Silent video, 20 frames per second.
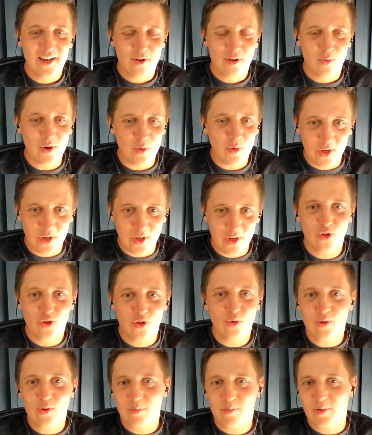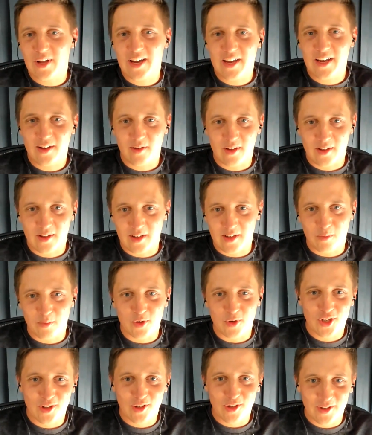We do apply like
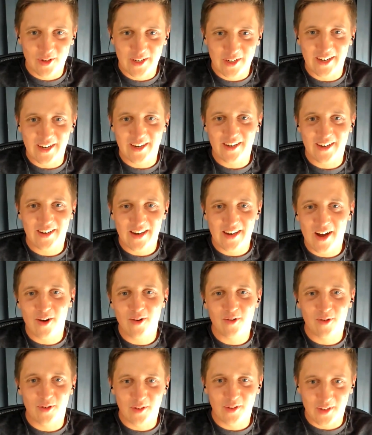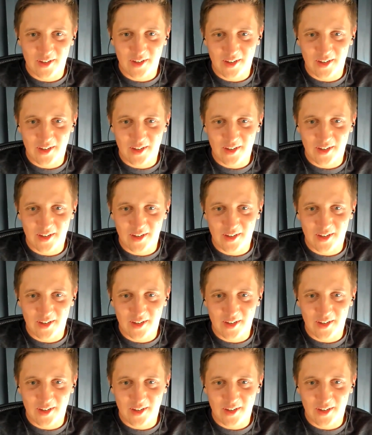machine learning now on